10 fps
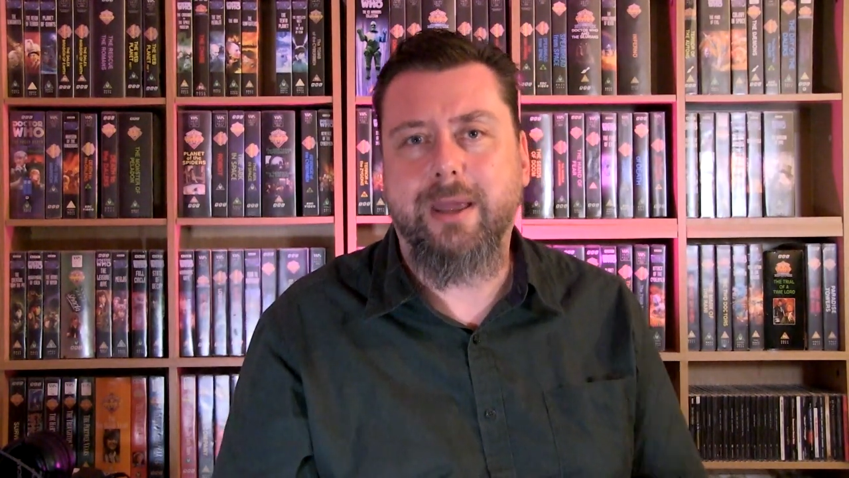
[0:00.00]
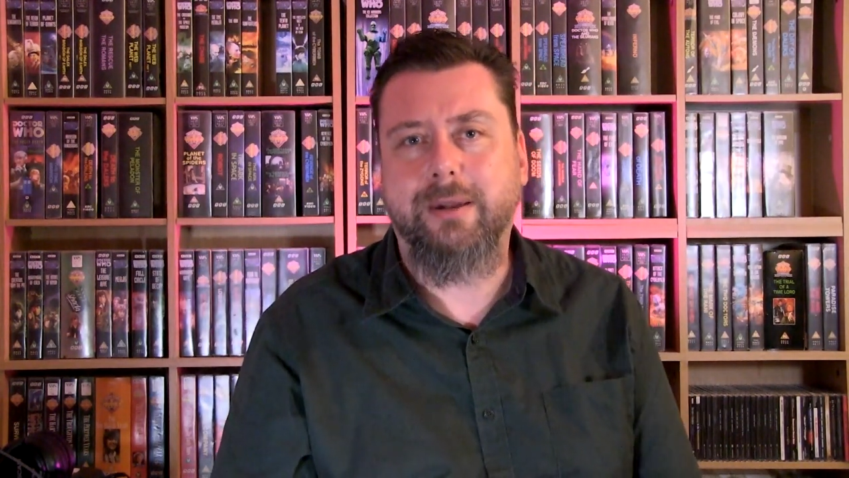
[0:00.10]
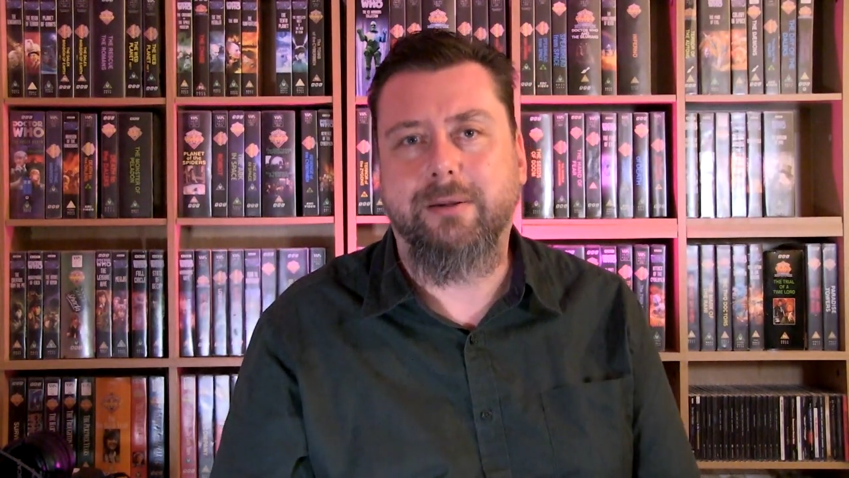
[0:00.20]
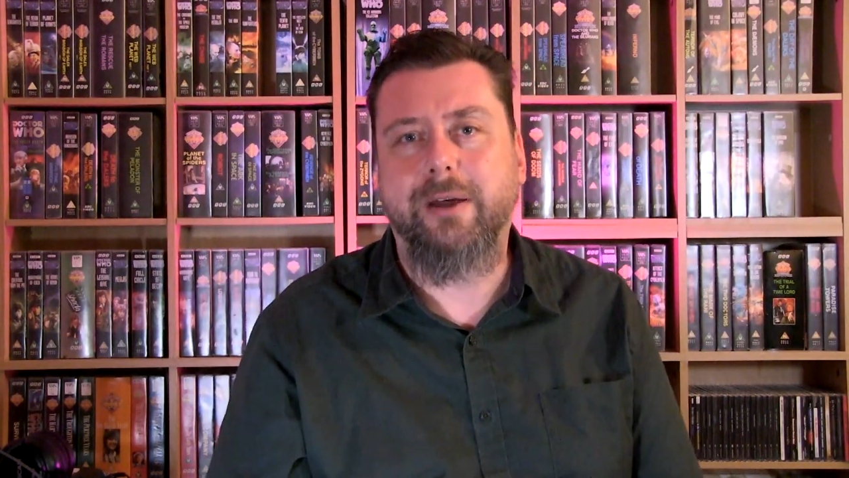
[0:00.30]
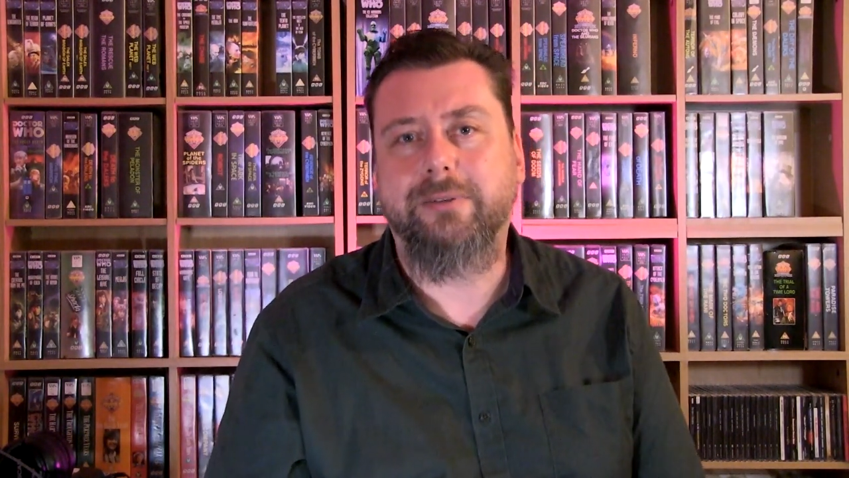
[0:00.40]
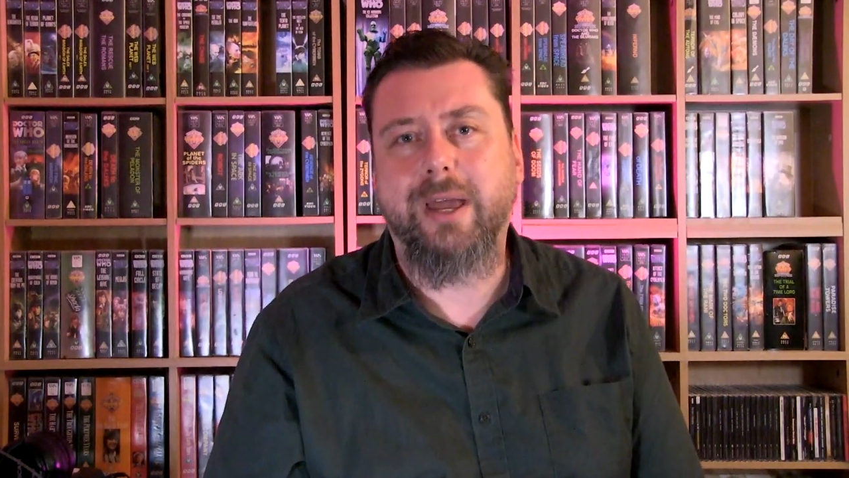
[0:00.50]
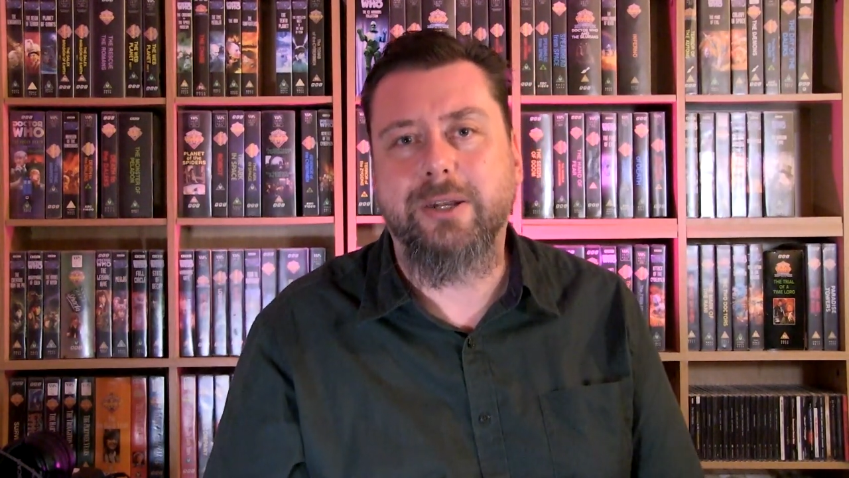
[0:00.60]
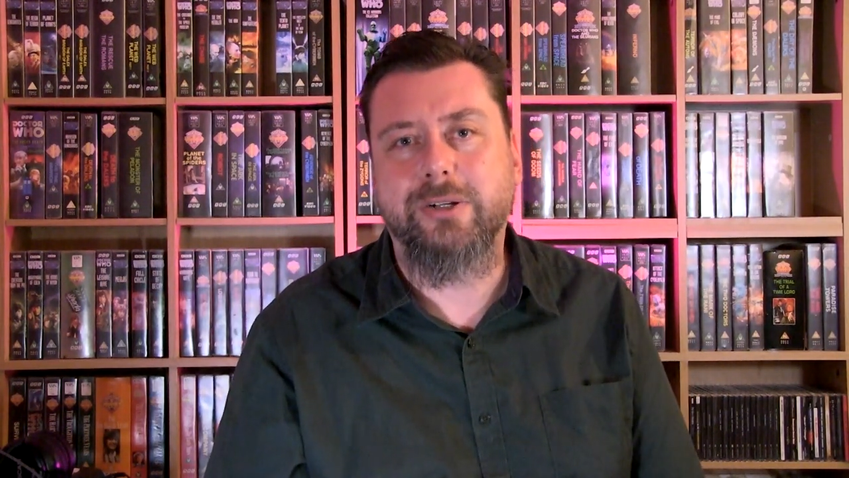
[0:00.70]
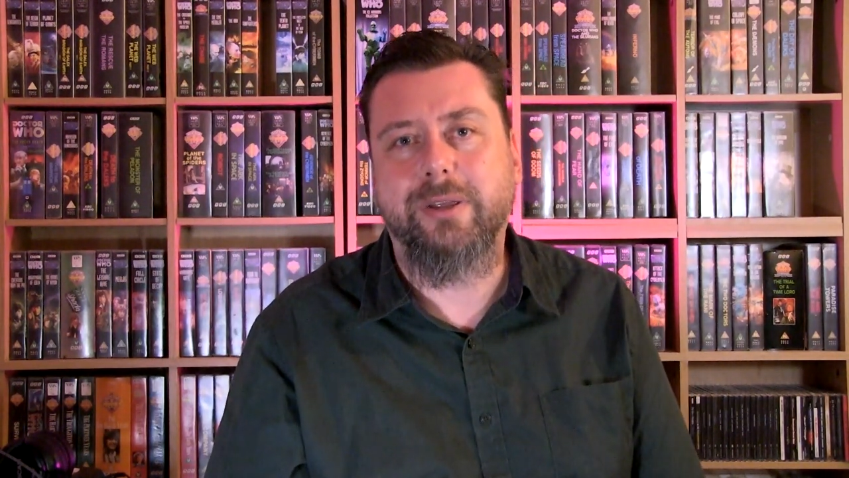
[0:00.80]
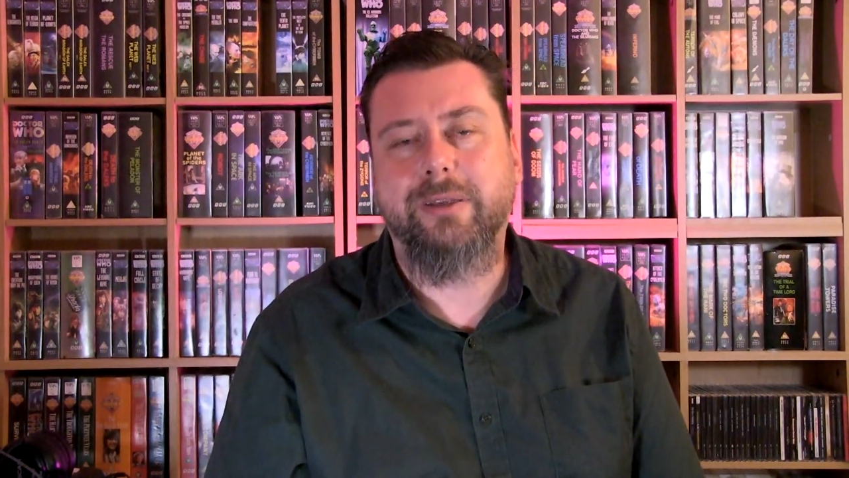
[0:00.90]
in Los
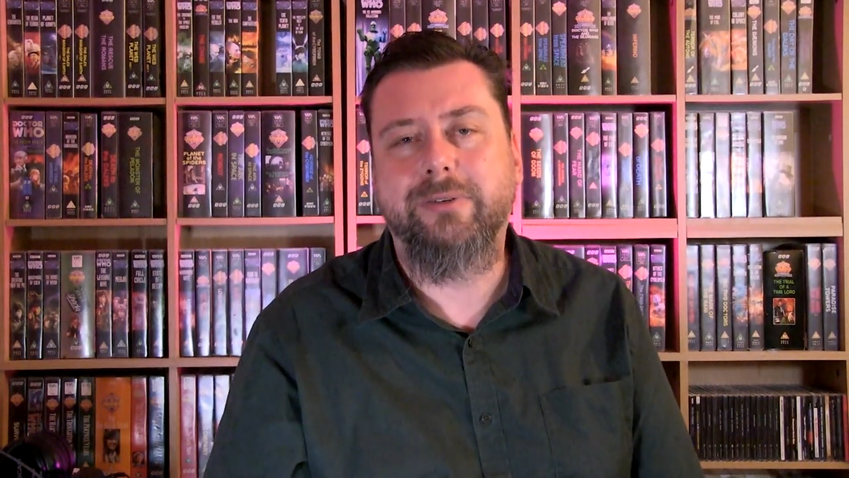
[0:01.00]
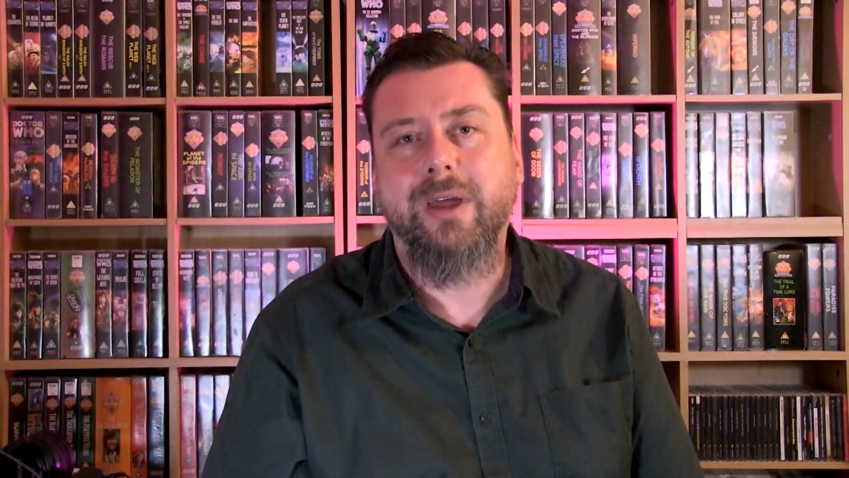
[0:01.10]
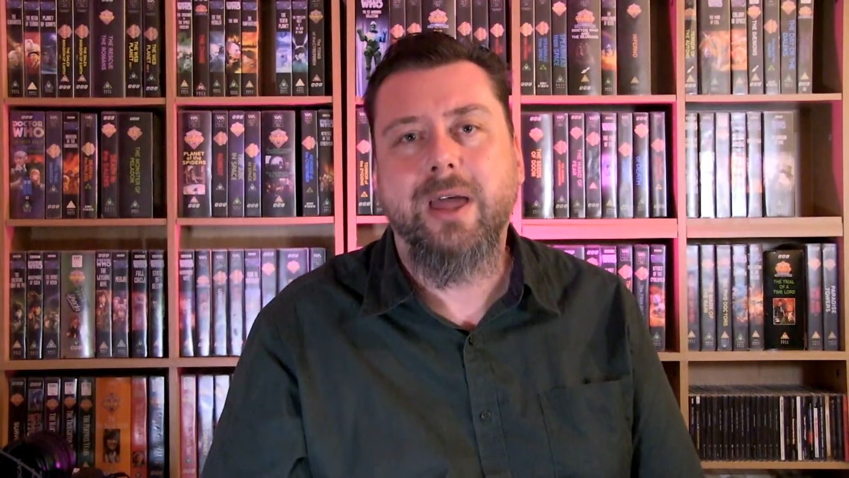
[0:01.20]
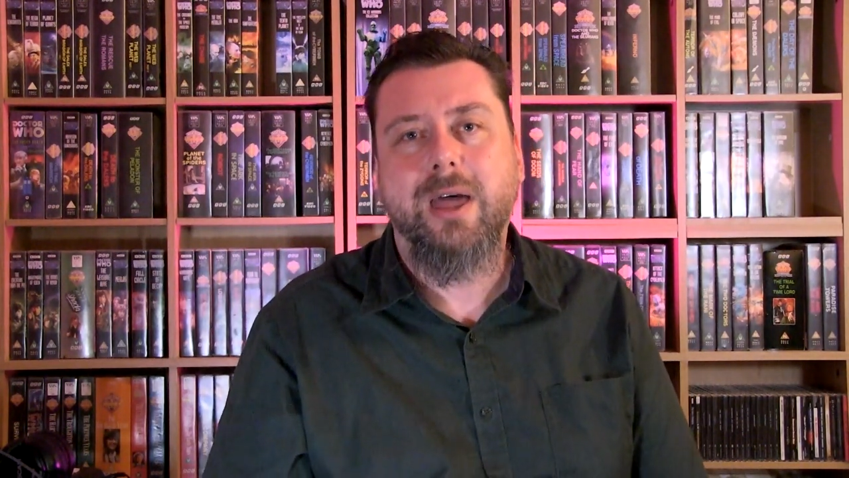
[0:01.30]
Angeles,